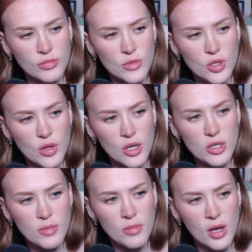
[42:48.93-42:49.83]
So
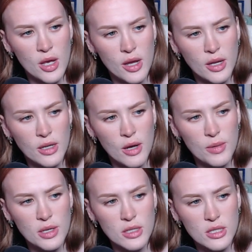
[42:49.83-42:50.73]
there's mine. Now
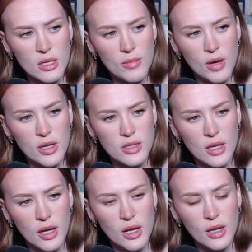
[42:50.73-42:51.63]
we can see my
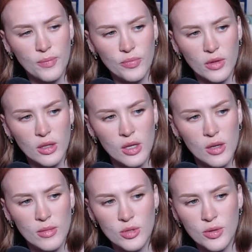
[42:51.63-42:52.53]
side.
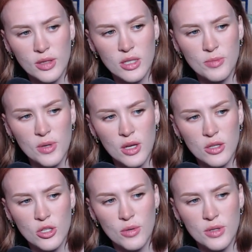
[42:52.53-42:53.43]
I'm doing this
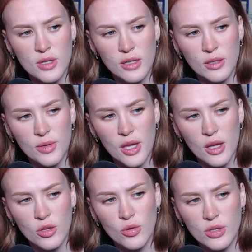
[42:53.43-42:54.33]
because y'all were saying that we
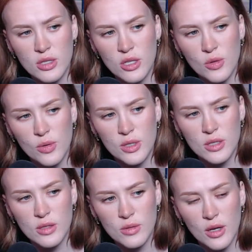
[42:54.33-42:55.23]
can't. You couldn't see who
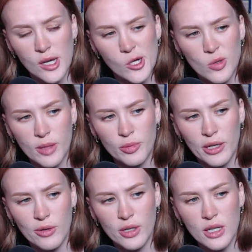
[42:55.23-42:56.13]
was uh, who had
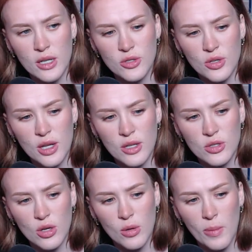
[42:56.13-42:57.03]
priority yesterday,
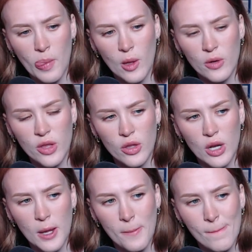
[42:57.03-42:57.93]
so or the other day.